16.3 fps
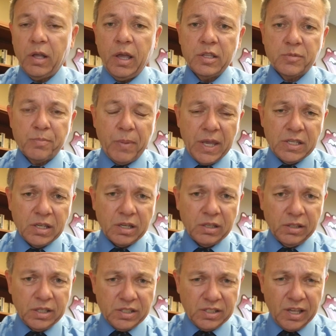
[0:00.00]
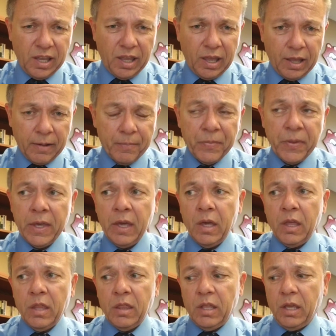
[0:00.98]
It's basically saying
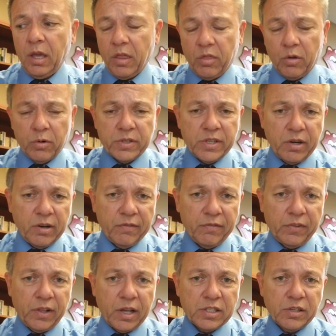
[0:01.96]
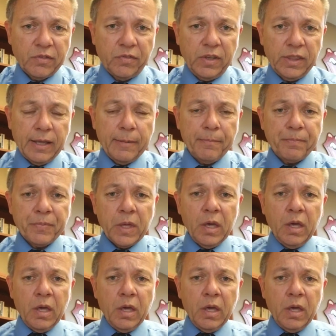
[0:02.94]
the authoritarian philosophy that